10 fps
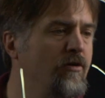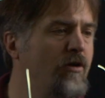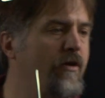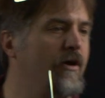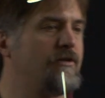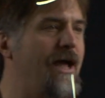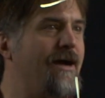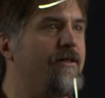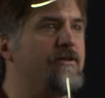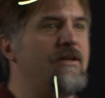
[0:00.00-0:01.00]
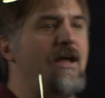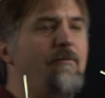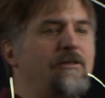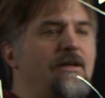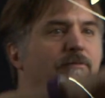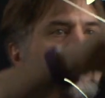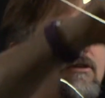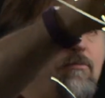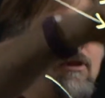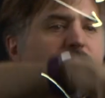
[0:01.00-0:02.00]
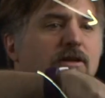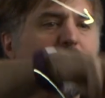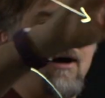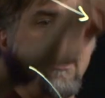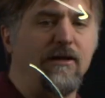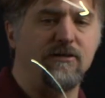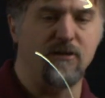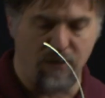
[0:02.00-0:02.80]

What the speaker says: So they're exactly the same except there's a plus and a minus